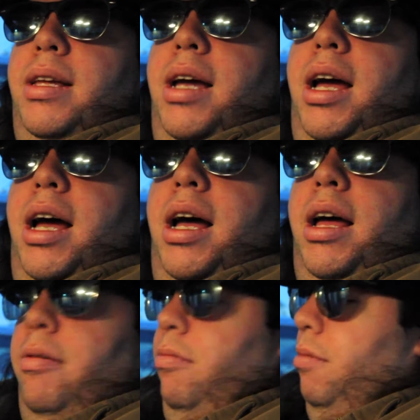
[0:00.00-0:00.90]

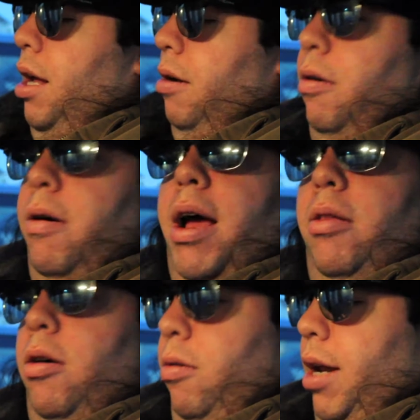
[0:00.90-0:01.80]
don't know how
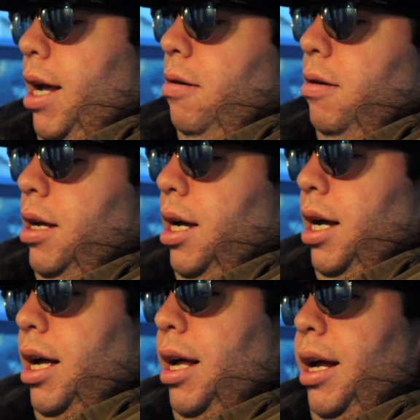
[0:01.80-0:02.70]
long now.
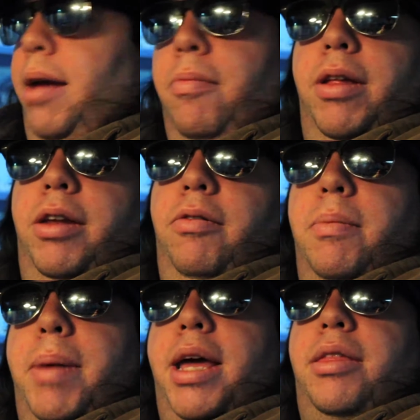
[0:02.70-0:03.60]
I can't really do the
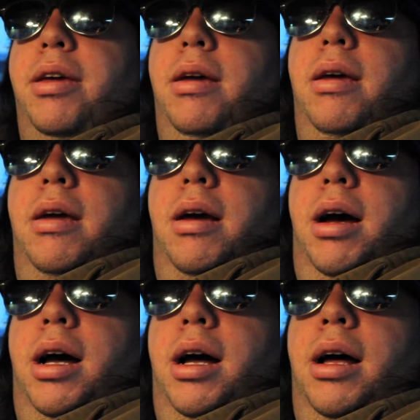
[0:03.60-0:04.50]
math.
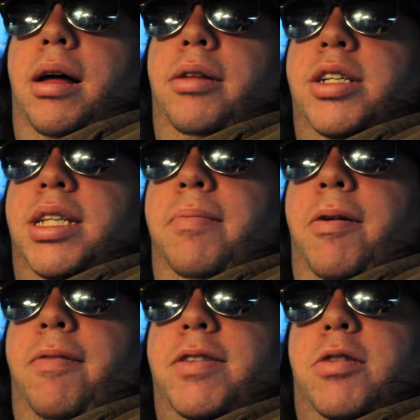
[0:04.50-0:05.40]
Just living
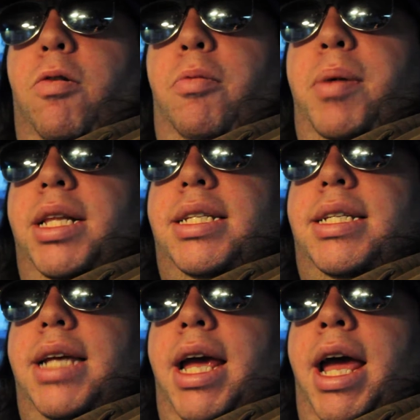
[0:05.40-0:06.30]
off of squirrel
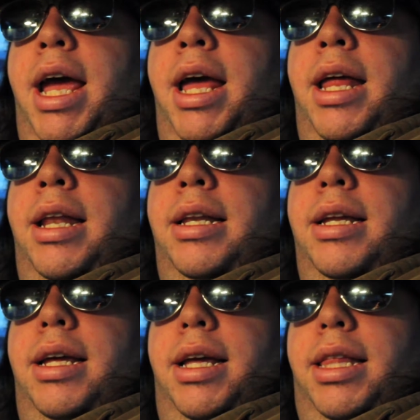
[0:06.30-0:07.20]
butts and
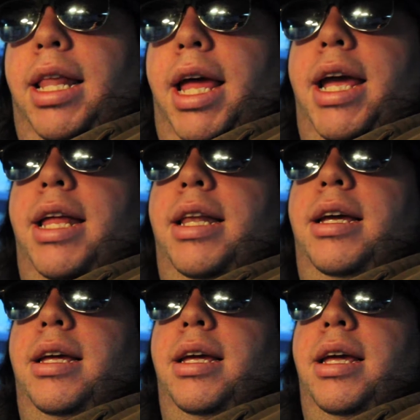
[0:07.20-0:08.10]
the land.
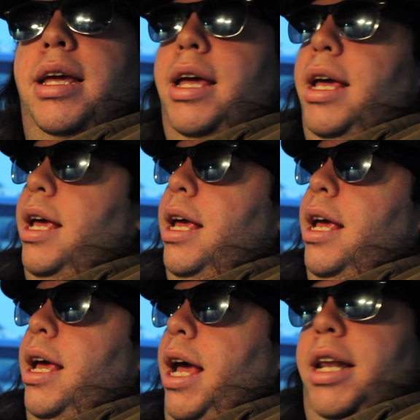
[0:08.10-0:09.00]

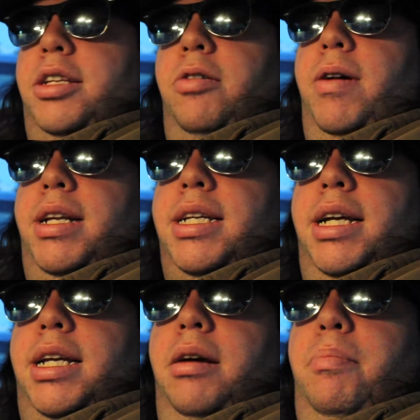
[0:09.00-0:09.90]
And so I
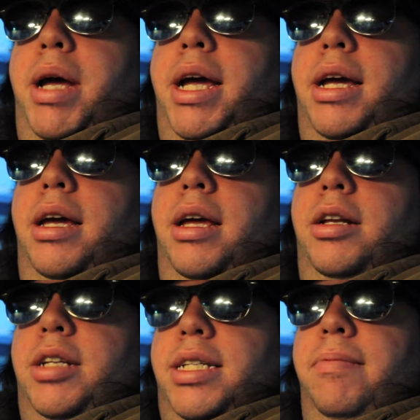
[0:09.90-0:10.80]
decided to come back
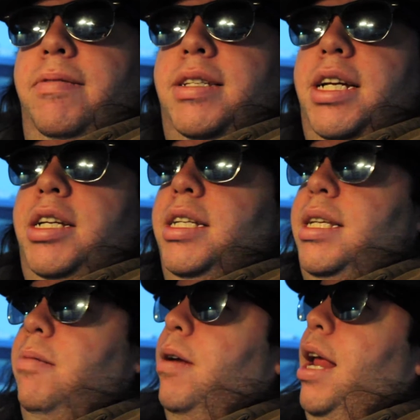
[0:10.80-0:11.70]
to civilization to
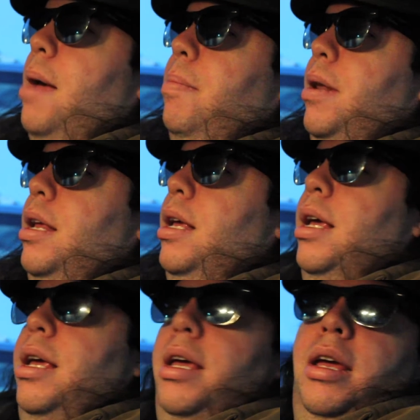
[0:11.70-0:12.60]
see what happened.
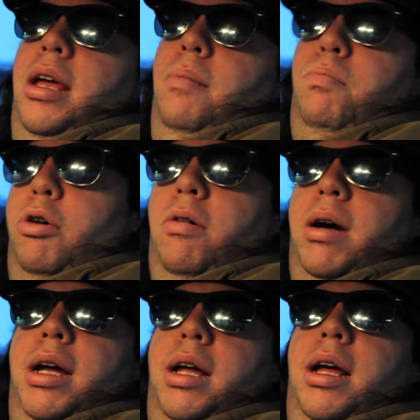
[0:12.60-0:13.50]
And
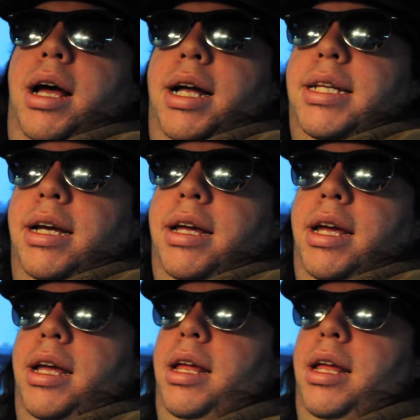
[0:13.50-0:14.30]
boy, I tell you,